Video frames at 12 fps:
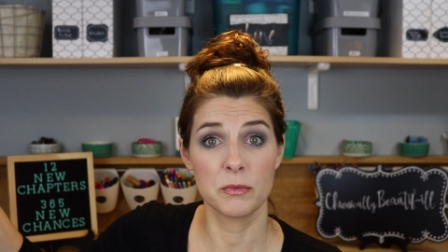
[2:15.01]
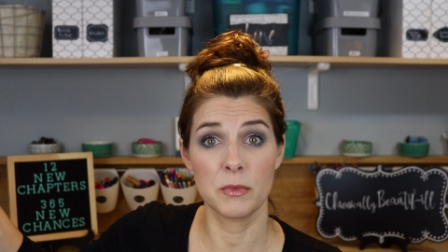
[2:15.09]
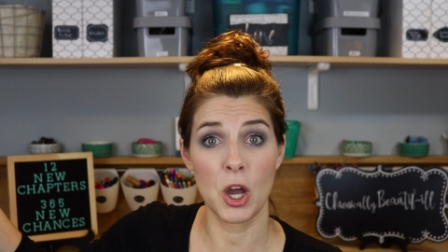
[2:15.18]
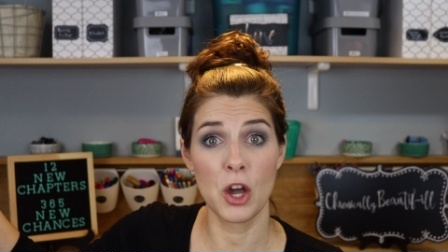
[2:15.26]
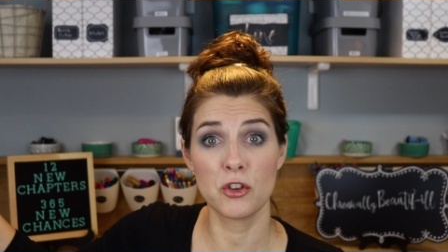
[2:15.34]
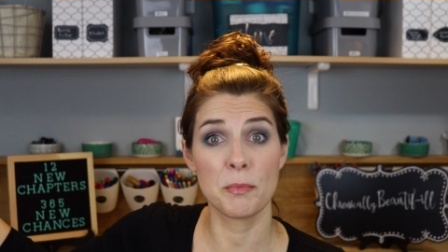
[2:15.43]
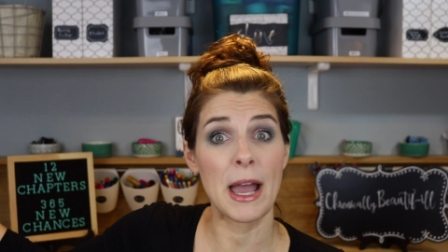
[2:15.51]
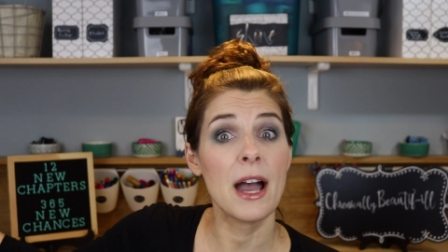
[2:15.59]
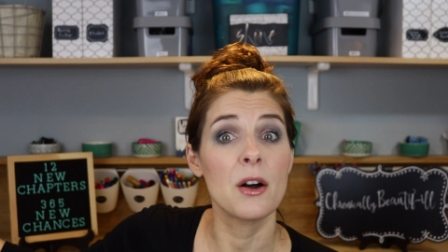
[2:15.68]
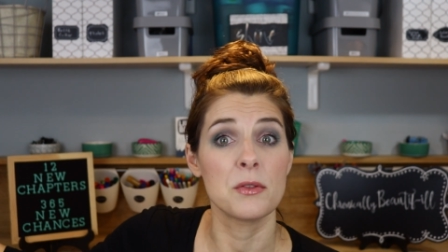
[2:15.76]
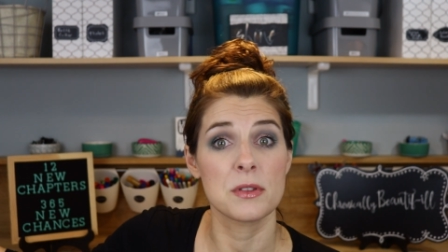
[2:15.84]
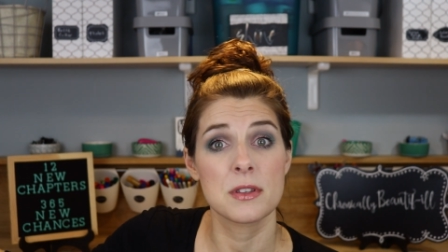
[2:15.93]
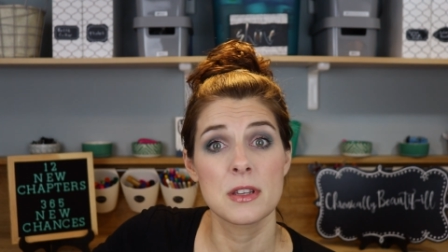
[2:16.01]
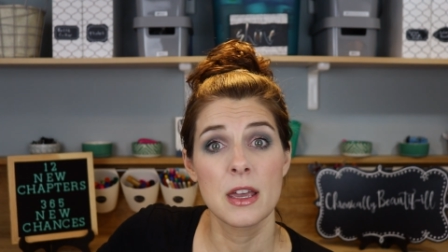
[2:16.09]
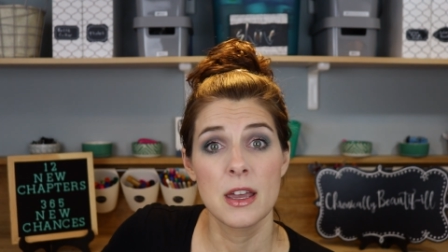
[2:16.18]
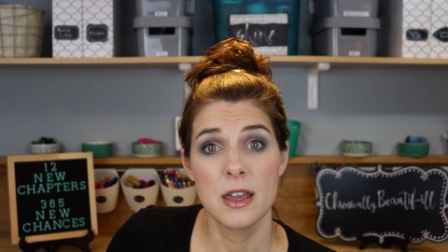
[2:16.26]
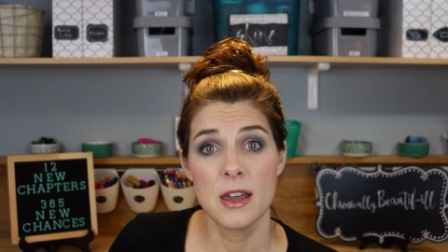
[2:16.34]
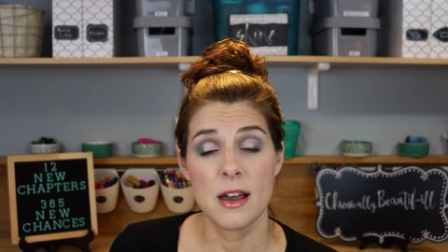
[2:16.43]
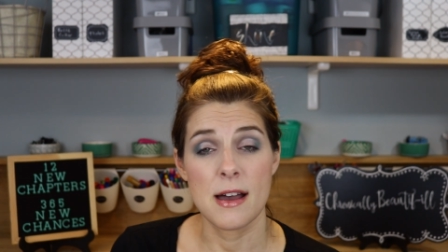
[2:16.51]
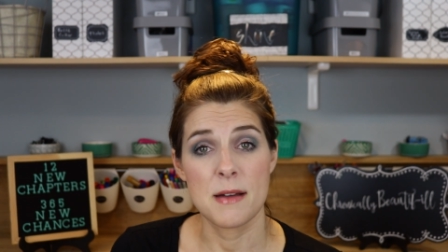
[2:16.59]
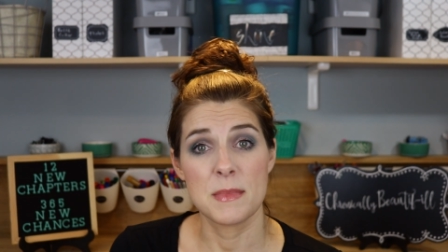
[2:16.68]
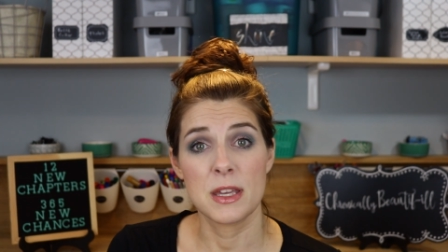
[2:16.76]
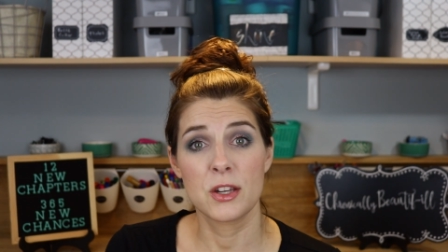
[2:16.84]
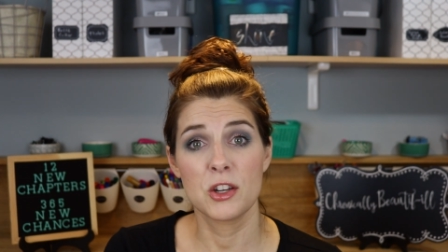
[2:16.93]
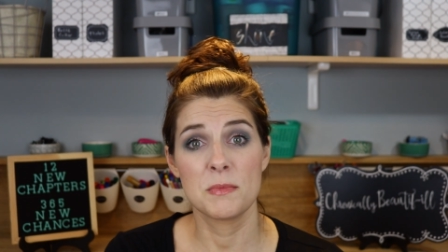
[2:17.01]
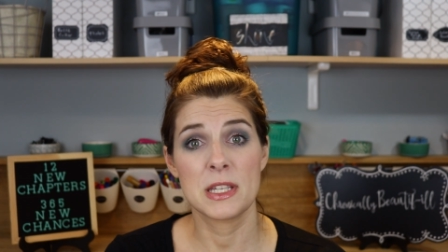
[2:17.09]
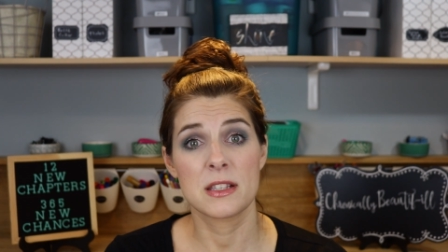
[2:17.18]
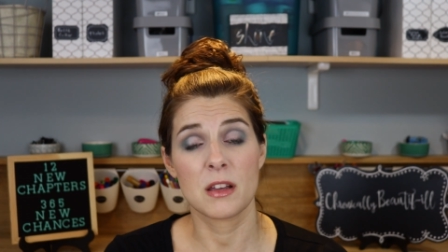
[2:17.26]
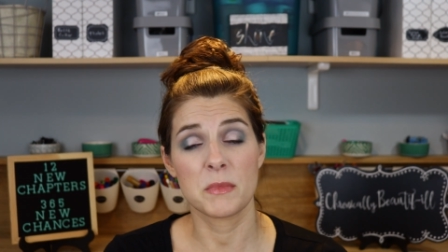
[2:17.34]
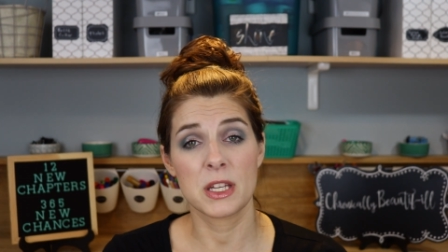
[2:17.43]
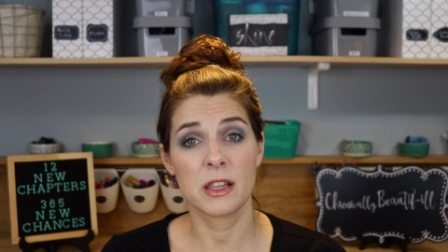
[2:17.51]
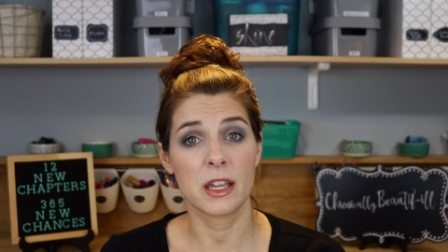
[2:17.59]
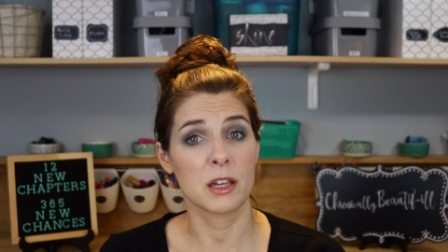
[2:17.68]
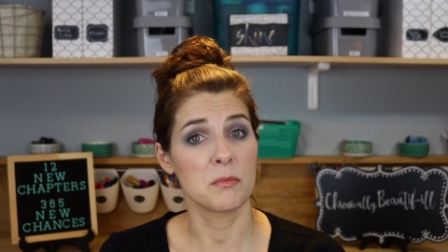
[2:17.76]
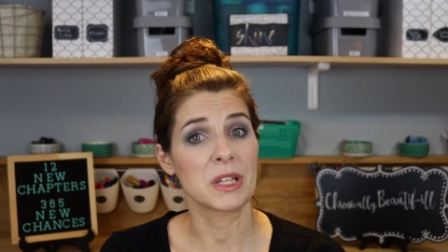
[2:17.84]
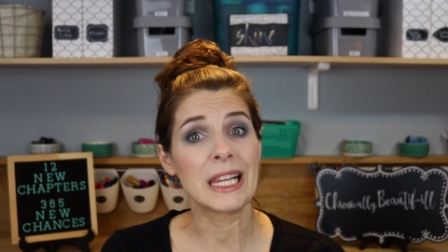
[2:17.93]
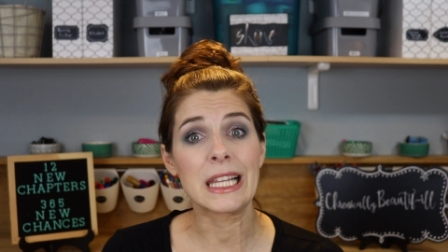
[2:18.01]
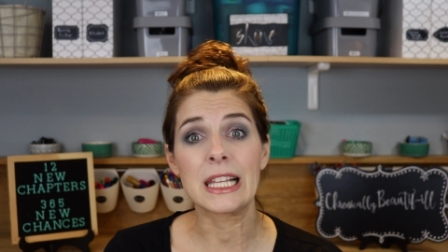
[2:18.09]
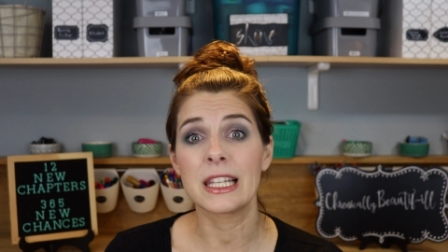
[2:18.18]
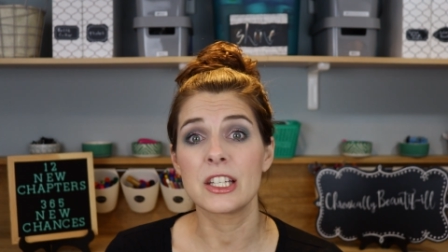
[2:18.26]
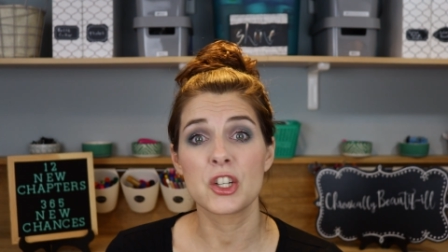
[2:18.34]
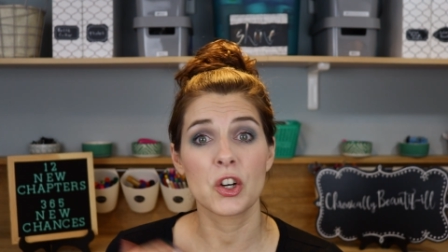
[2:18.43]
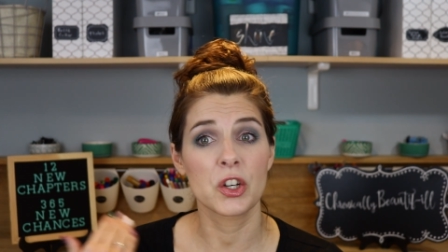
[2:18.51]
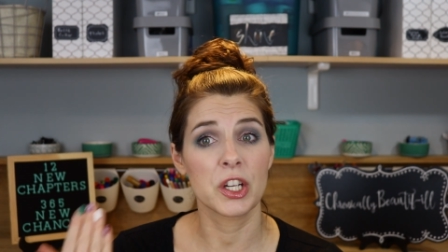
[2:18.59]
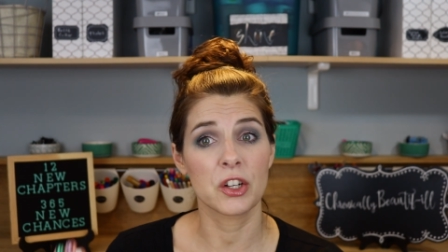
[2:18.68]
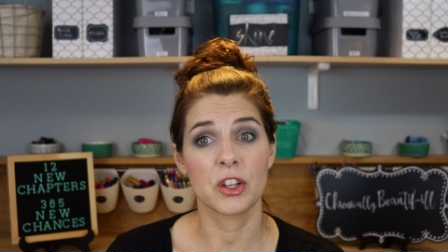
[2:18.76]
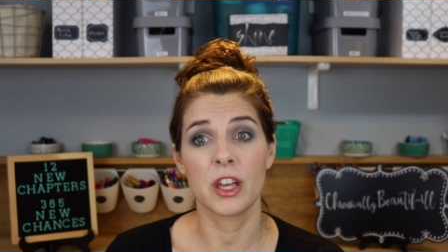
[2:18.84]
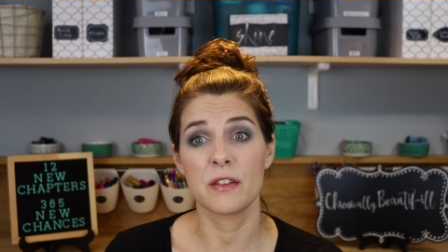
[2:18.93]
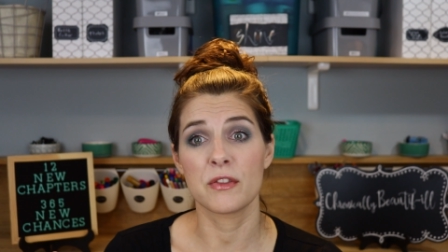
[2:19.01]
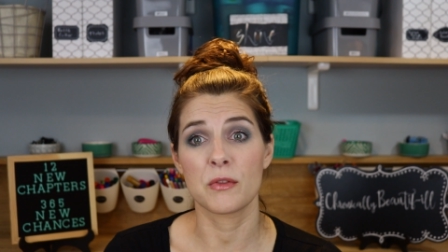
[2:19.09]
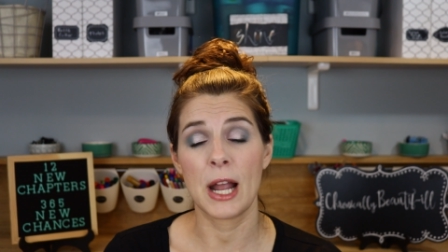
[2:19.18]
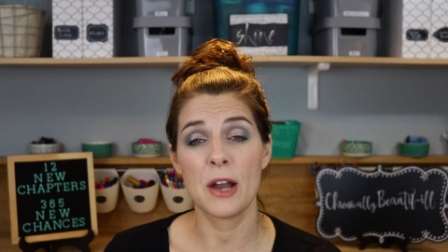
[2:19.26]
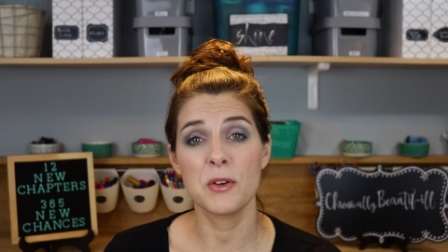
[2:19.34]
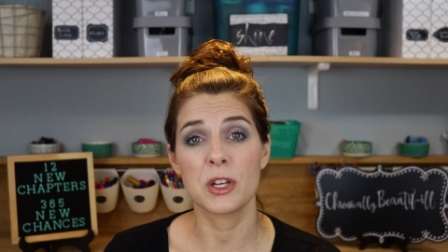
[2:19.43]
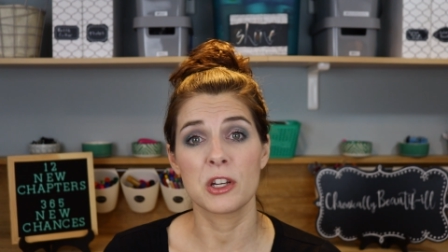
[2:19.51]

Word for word: 100 pounds. Um, it could be something like completely turning your life around.